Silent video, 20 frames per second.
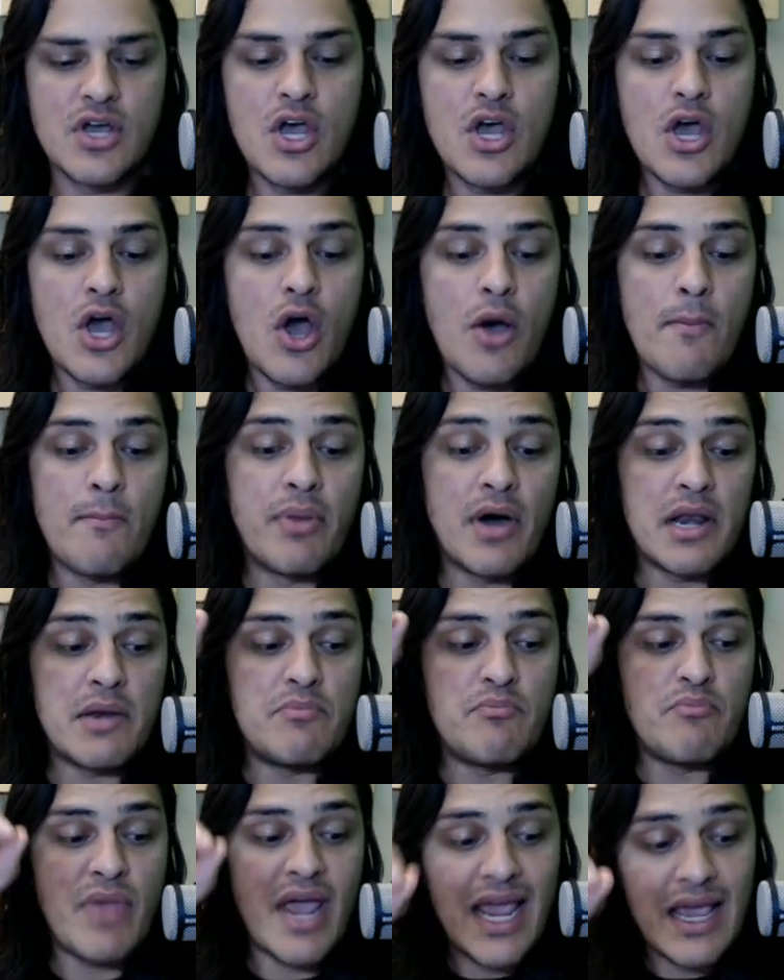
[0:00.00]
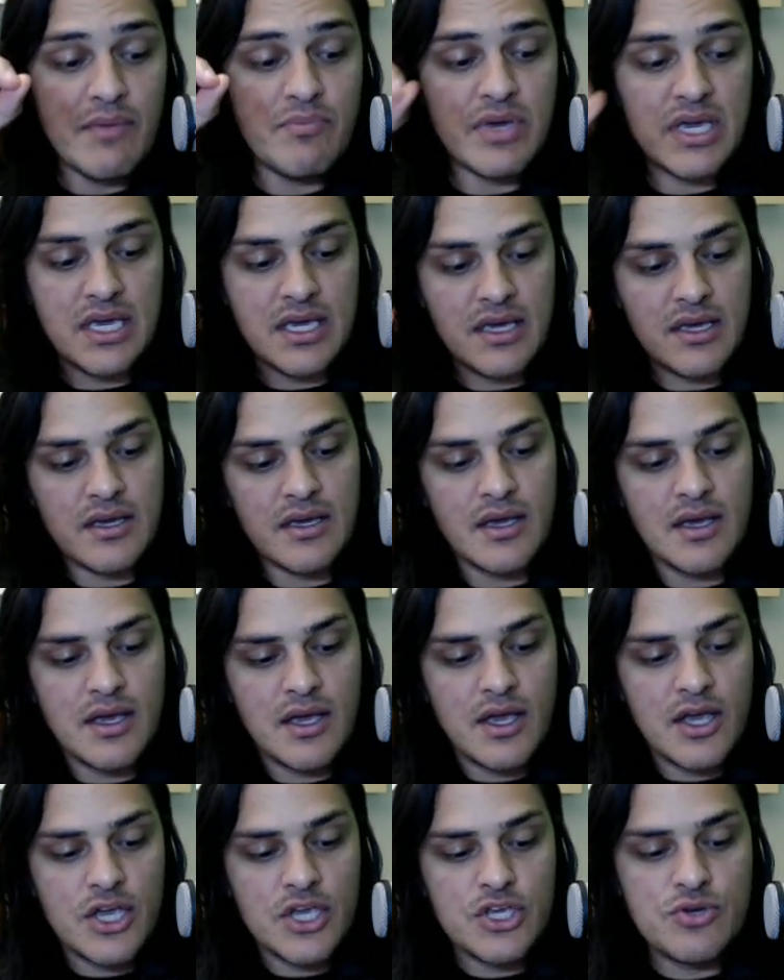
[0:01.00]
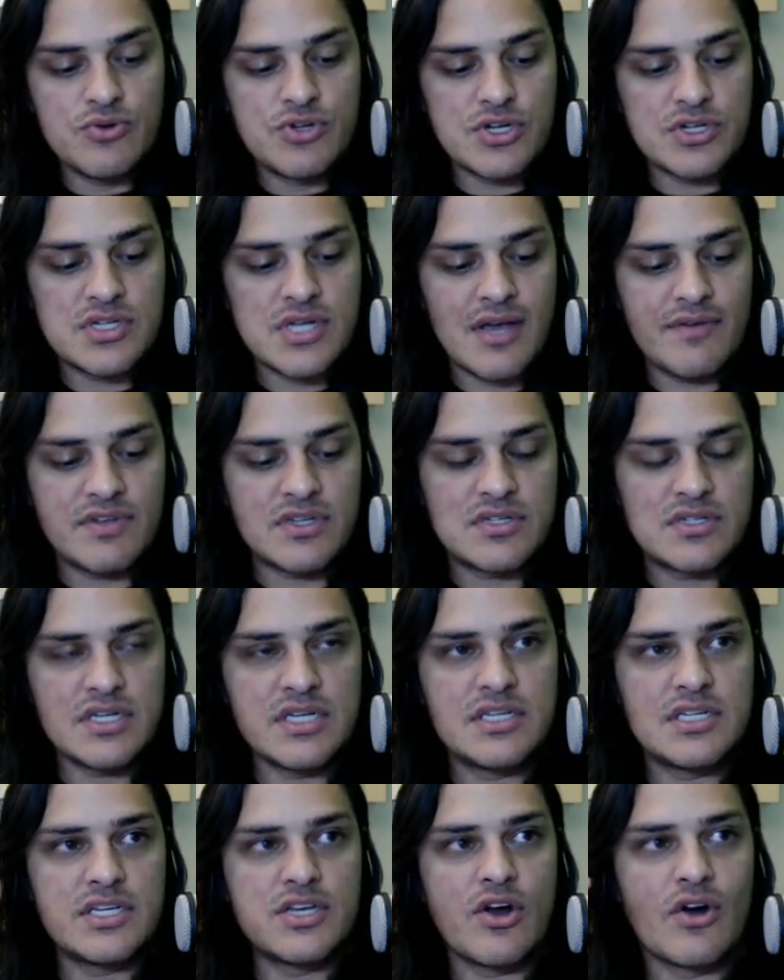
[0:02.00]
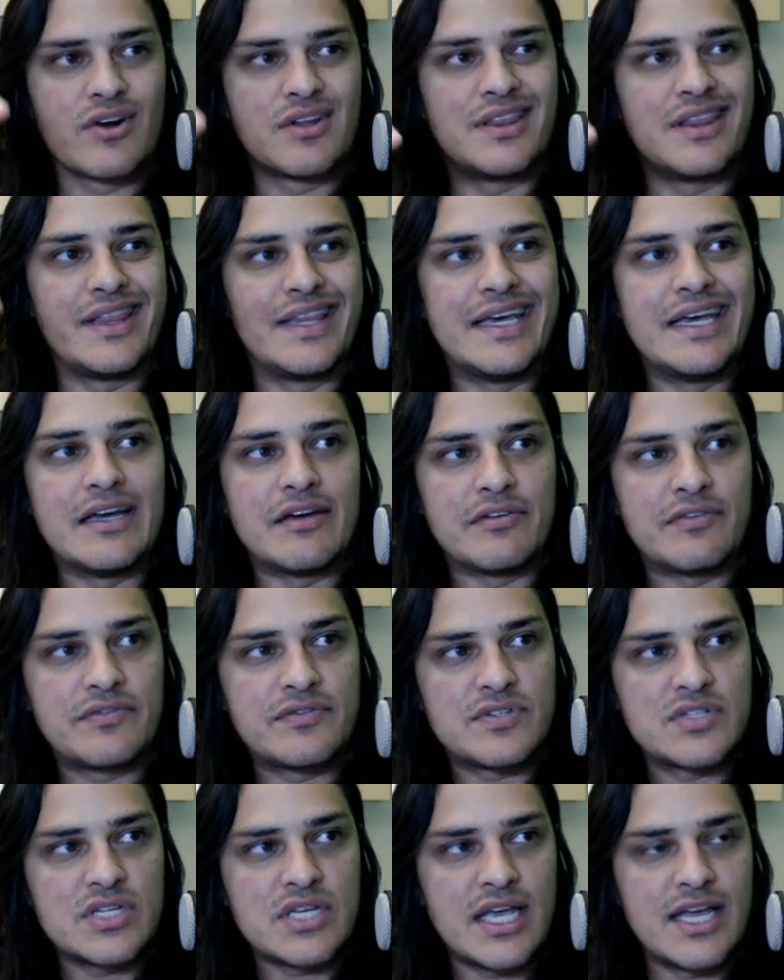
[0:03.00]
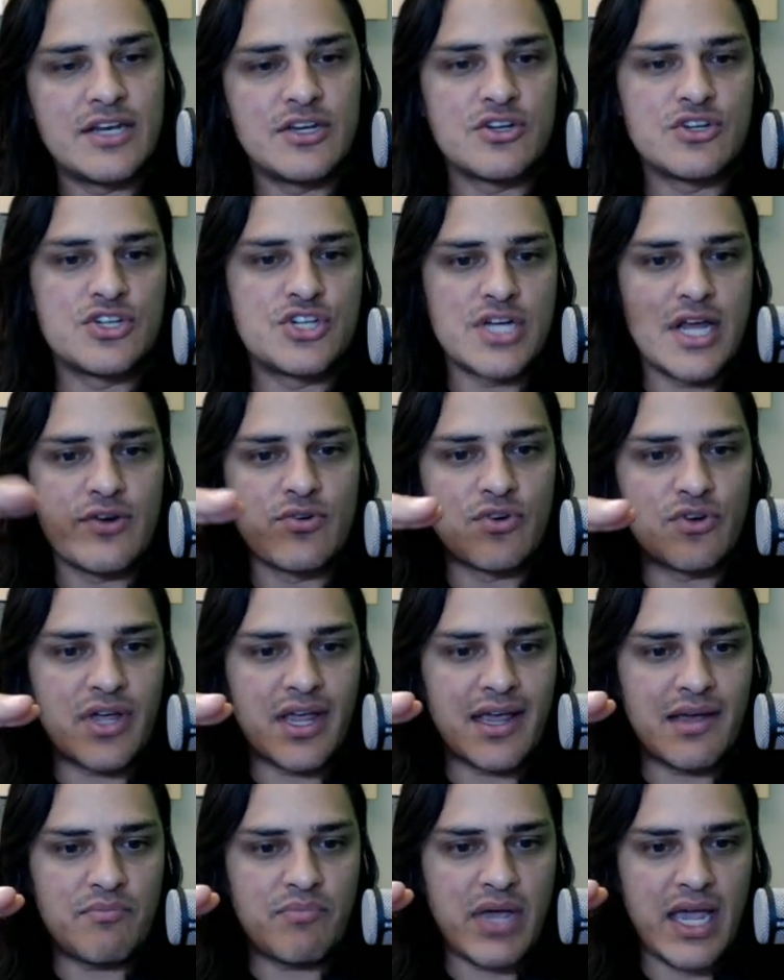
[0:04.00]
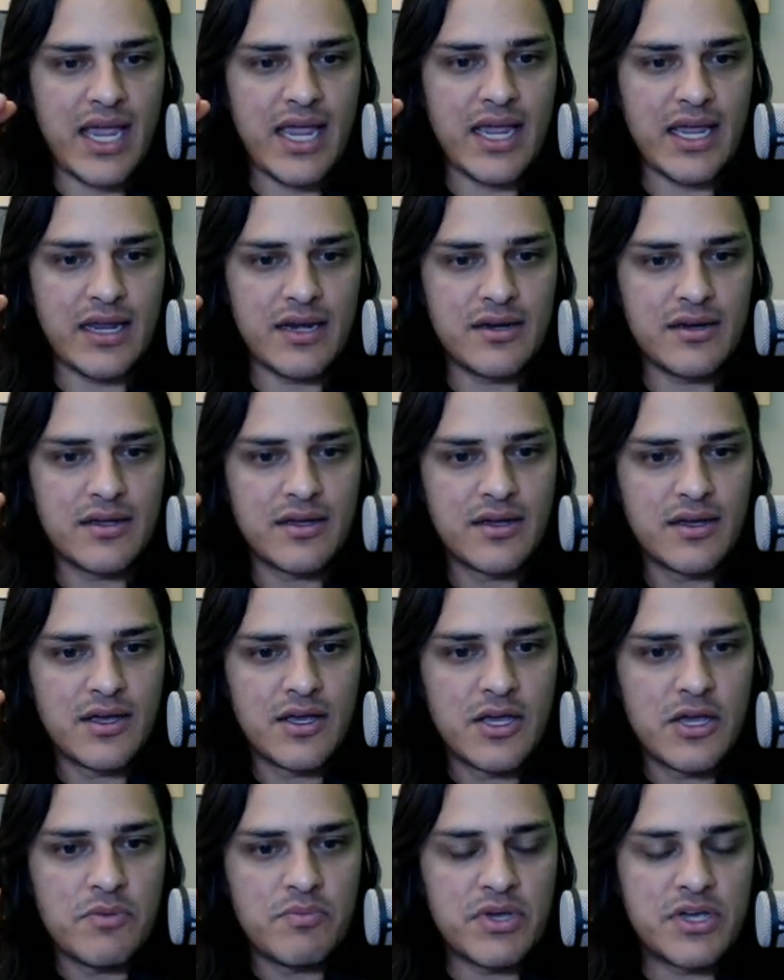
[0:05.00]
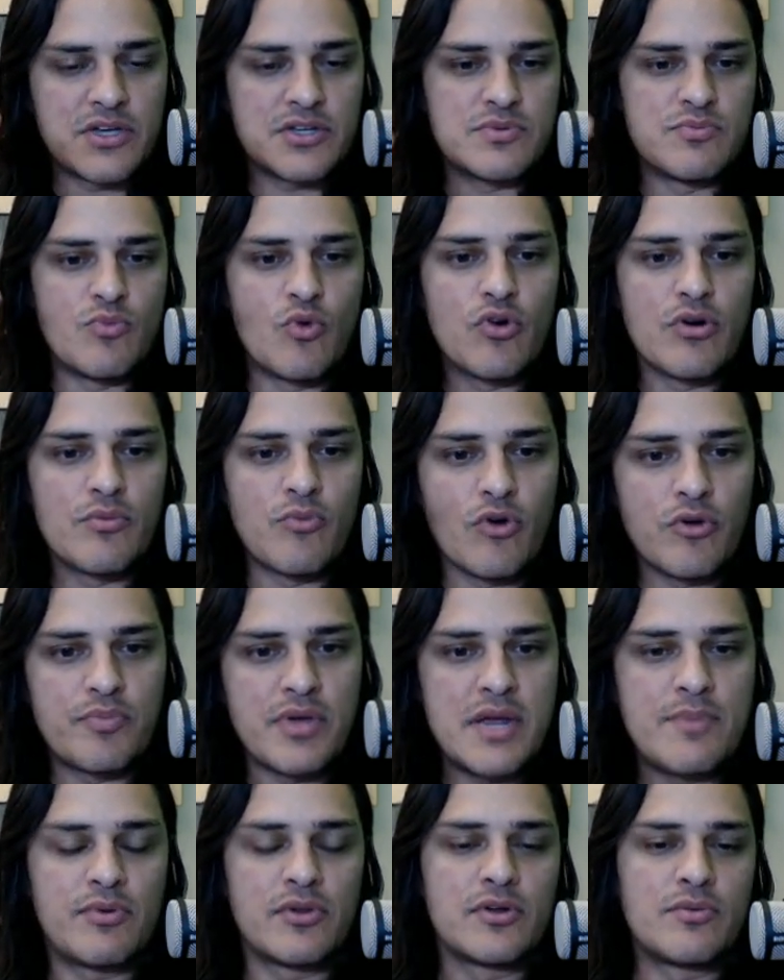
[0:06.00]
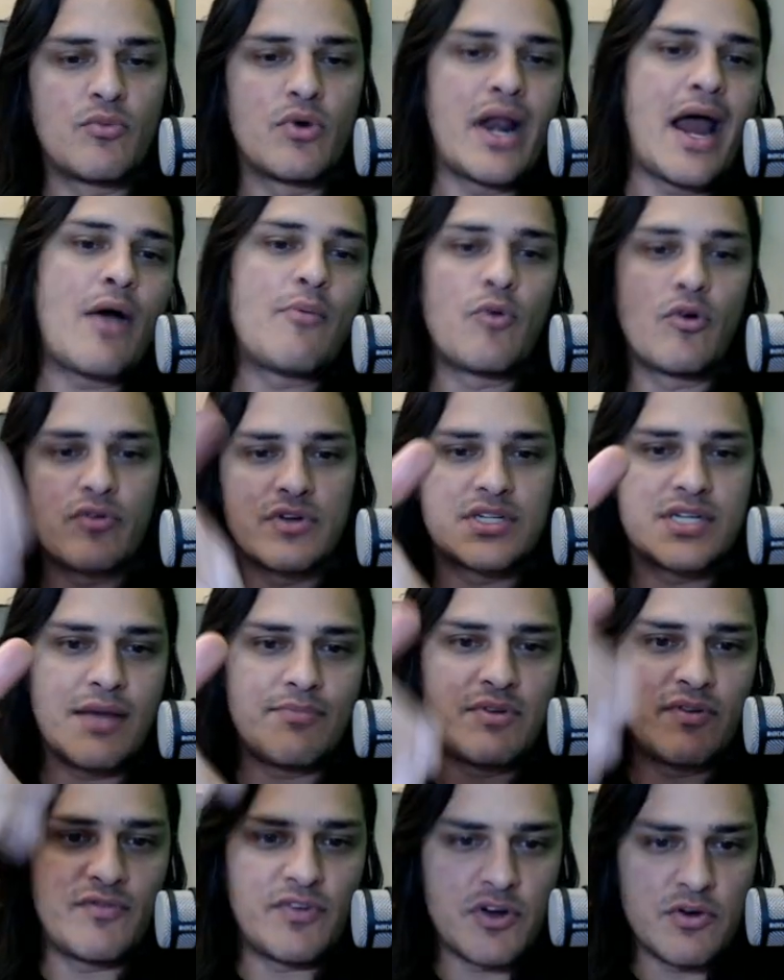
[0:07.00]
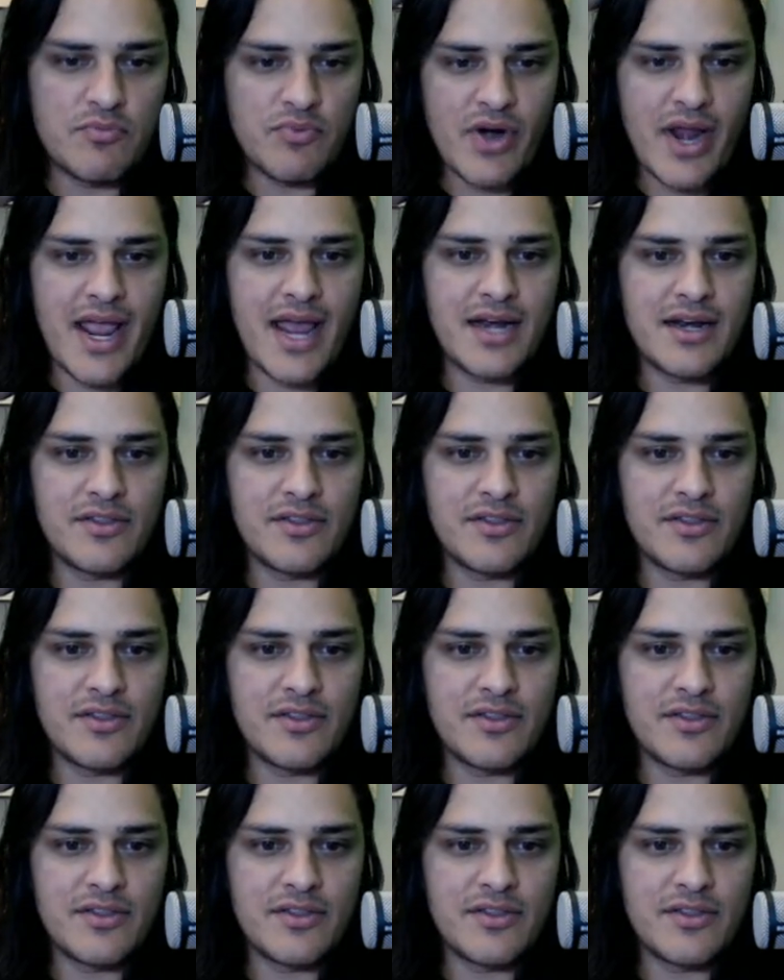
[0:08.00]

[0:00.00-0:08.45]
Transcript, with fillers: But maybe you just have a CTR lift in your general campaign because more and more people are now more receptive to your brand and they're